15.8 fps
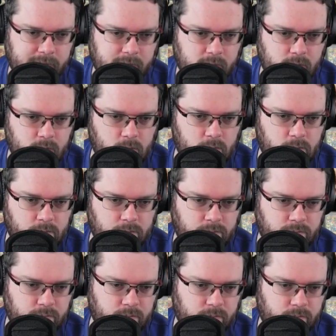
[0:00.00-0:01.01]

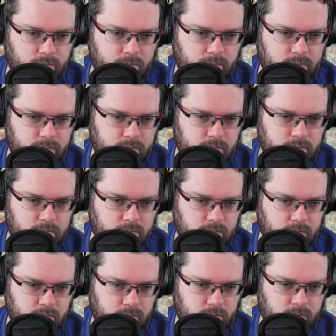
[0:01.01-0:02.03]

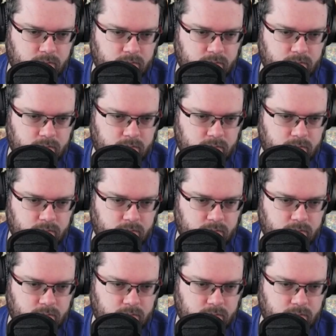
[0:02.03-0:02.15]
[no speech]